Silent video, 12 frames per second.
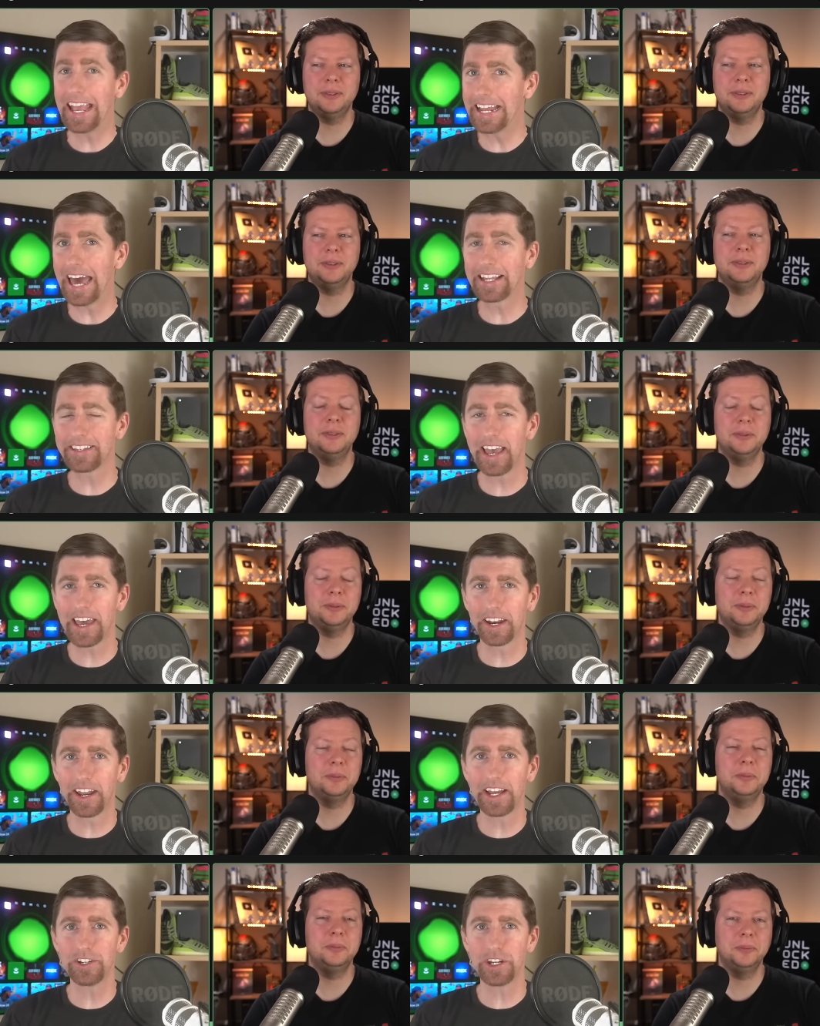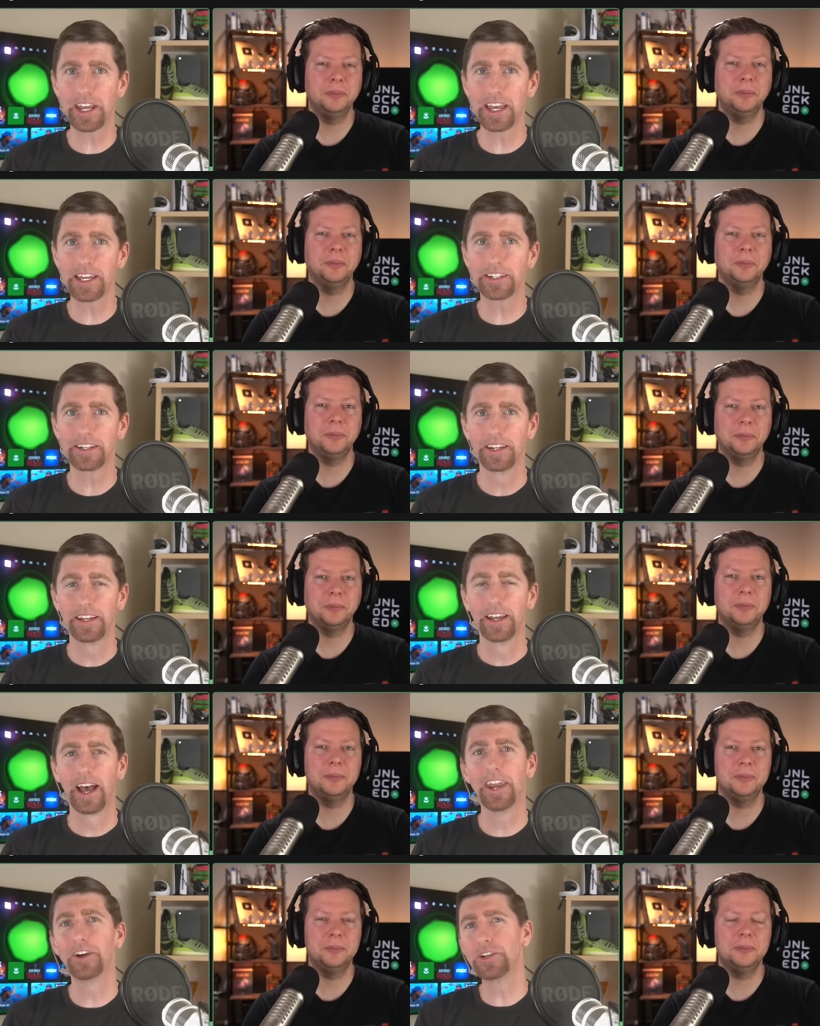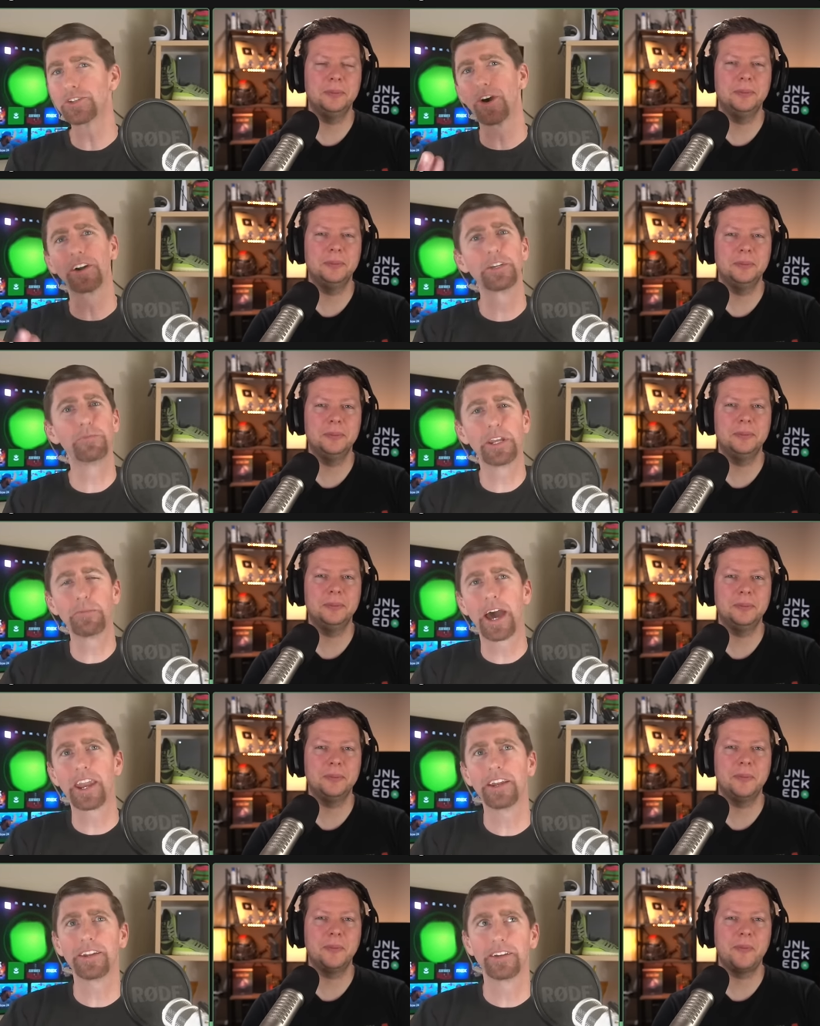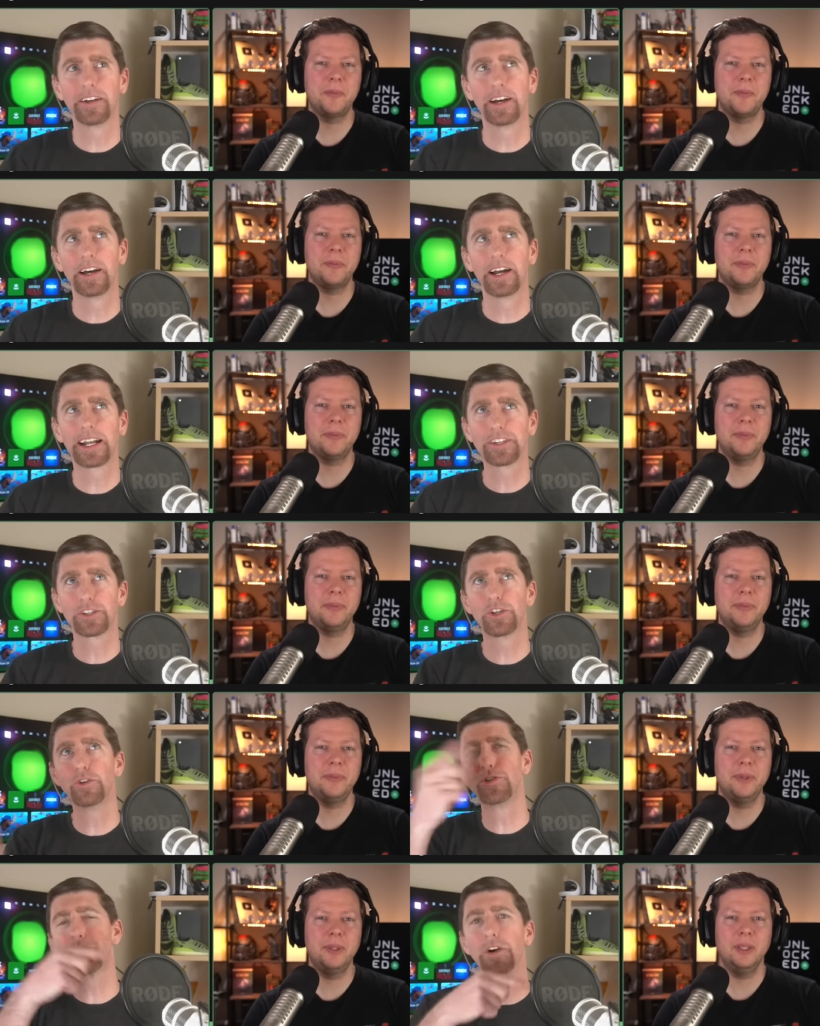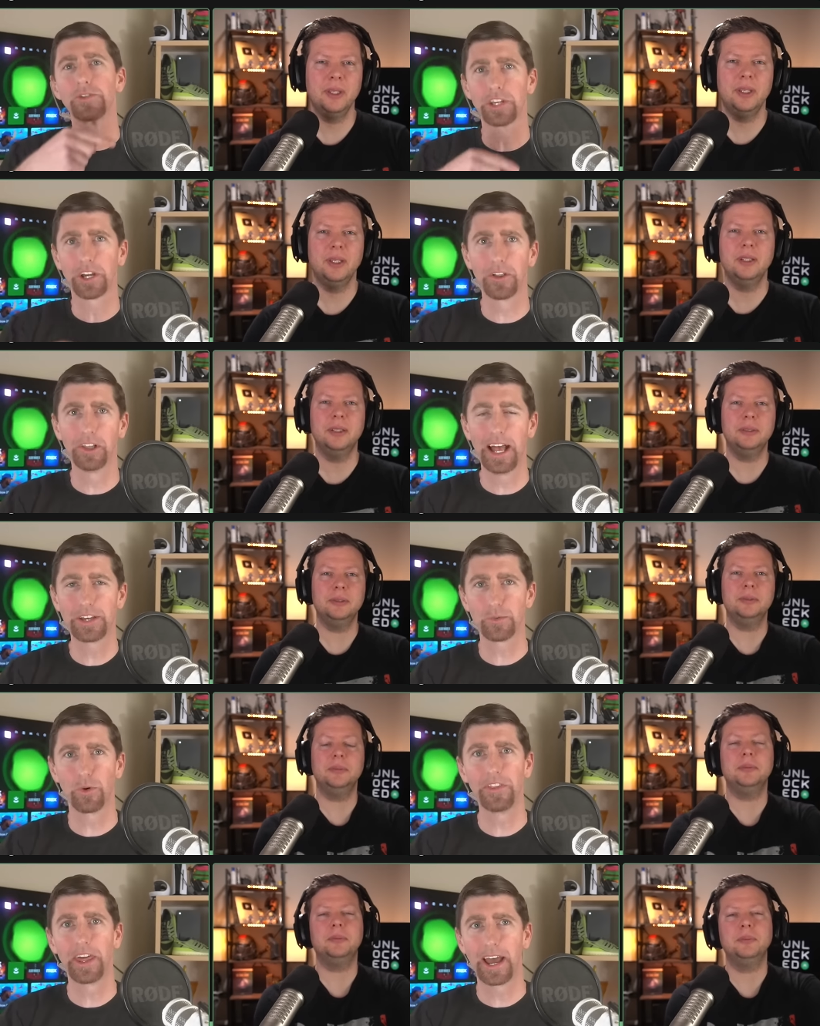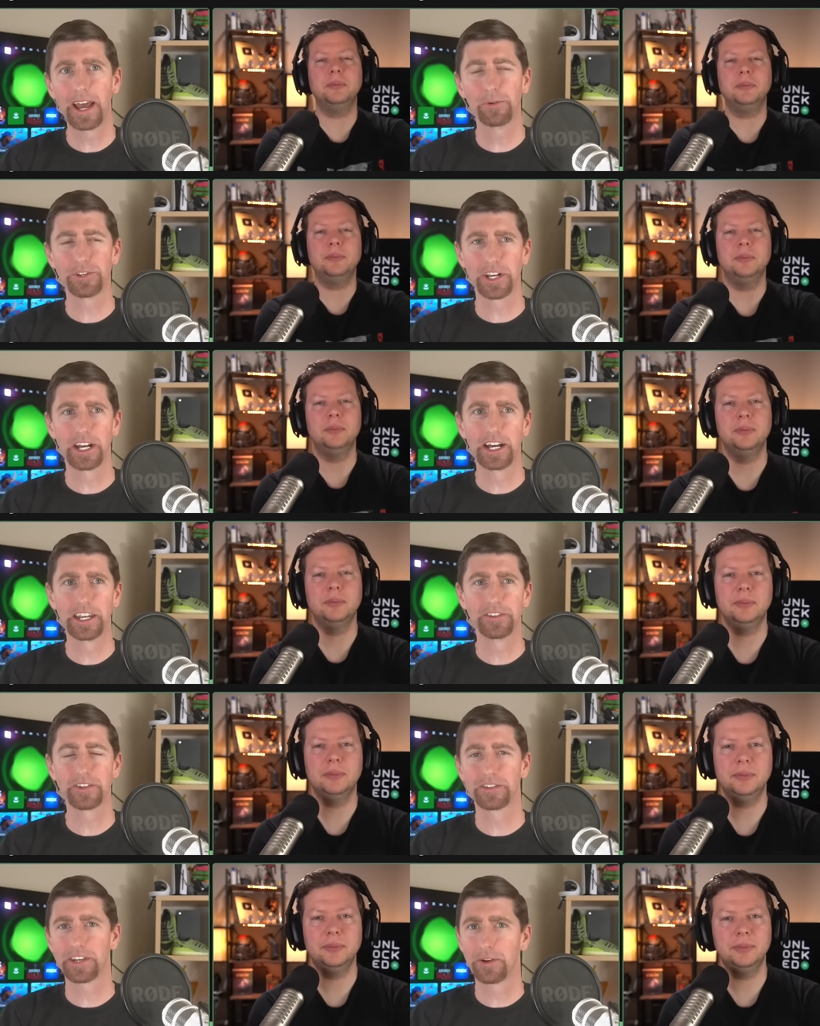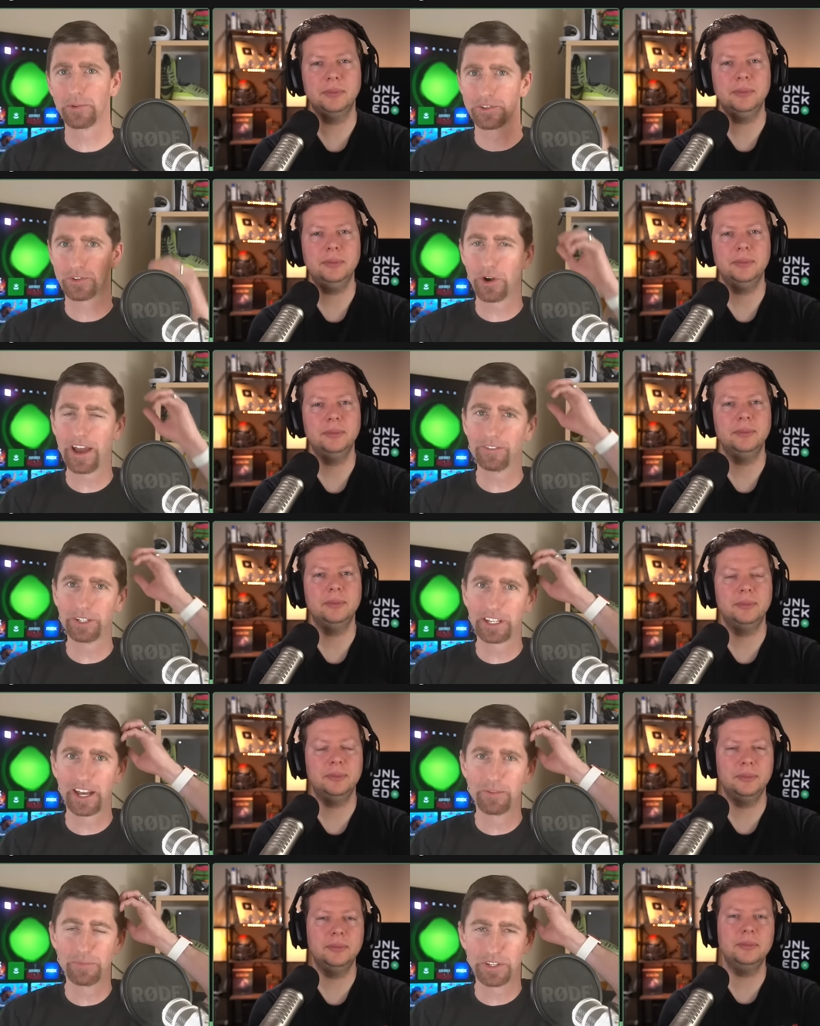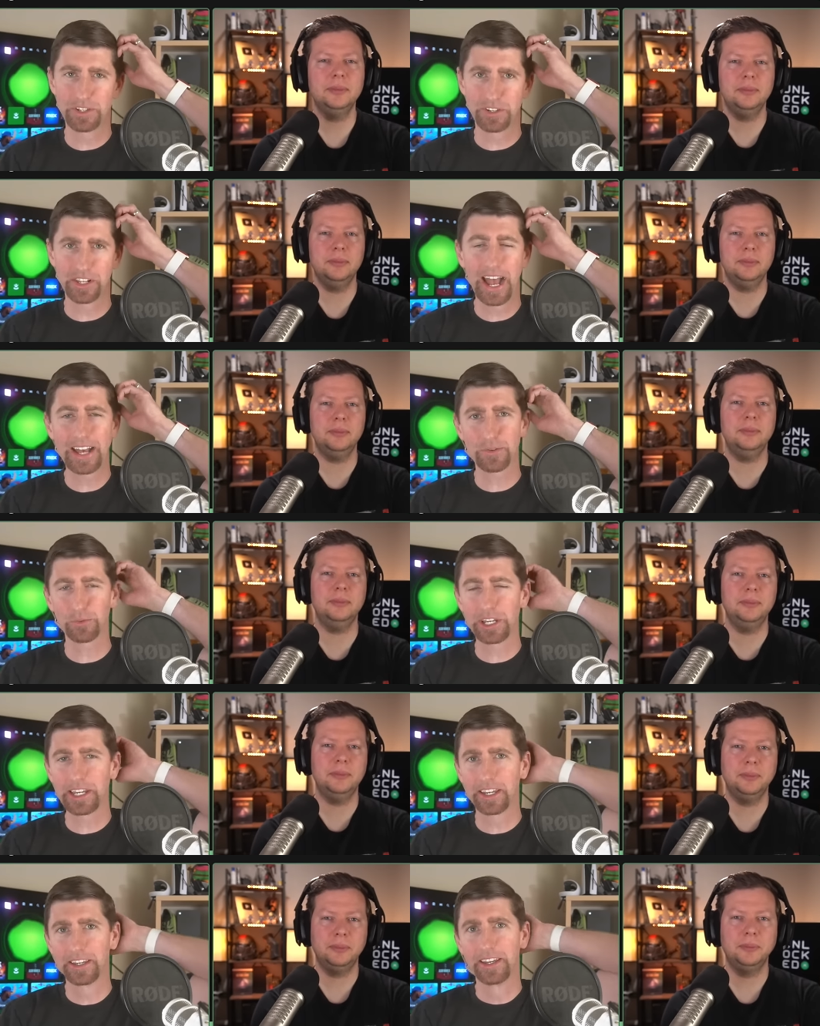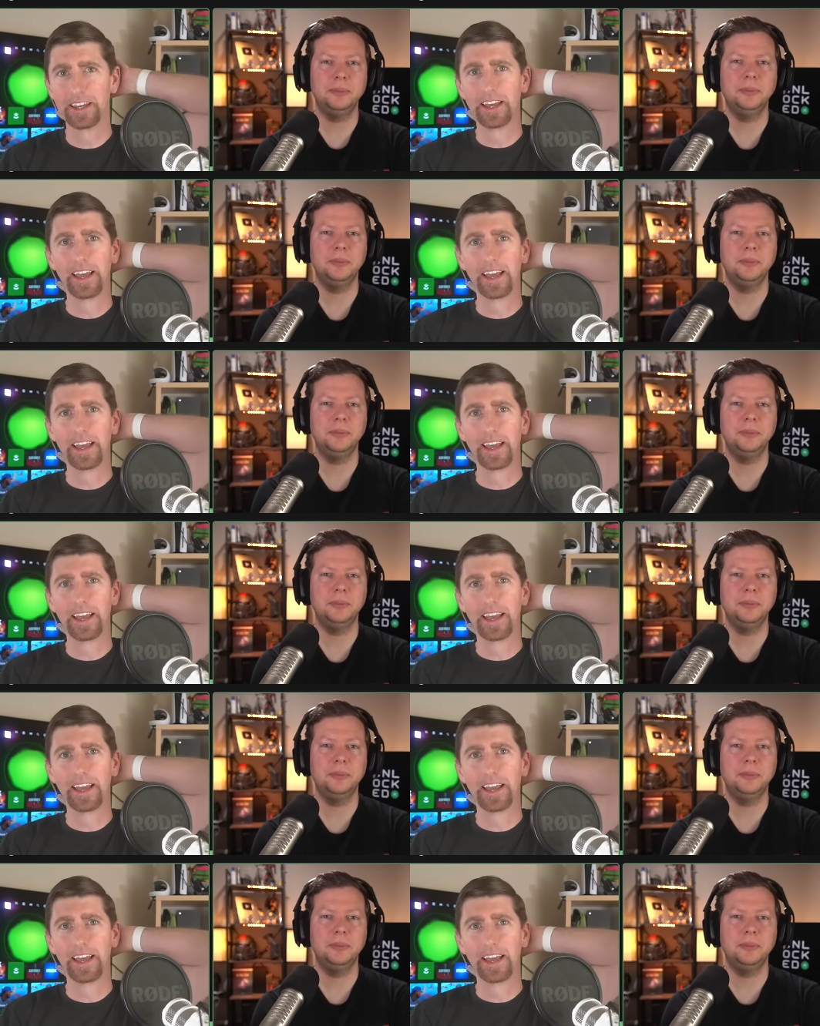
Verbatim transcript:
Speaker 1: eight out of ten on IGN. I know you talked a bit about it. Uh, I guess two shows ago, the last one that I was on, since I mm-hmm. was traveling on business last week.